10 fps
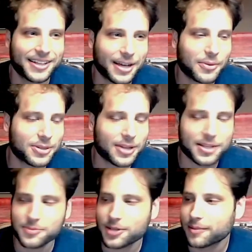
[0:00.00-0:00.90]
Yeah, we could do that
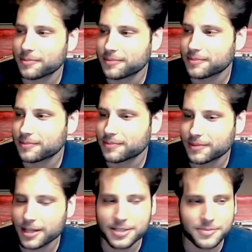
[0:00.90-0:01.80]
sometime. All right.
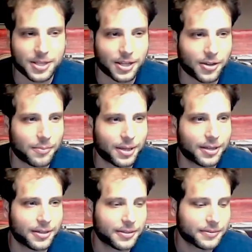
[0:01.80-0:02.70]
That seems like a good bet.
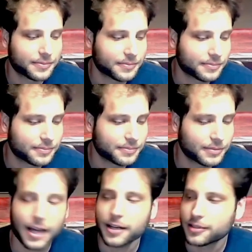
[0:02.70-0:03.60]
This weekend?
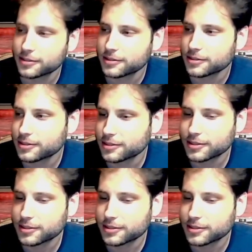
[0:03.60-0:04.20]
Yeah. All right.